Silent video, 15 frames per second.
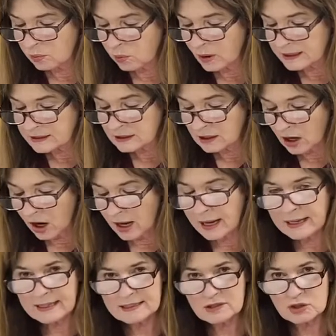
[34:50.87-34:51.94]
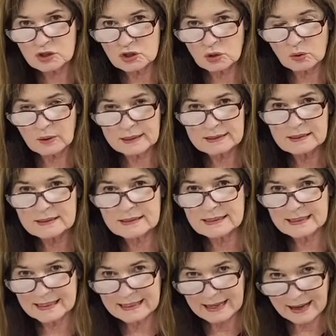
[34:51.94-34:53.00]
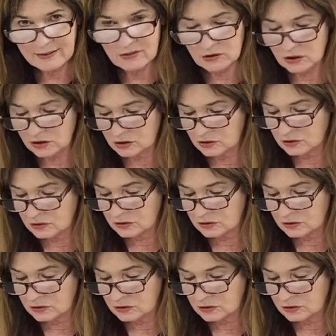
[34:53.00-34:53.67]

what God has joined together,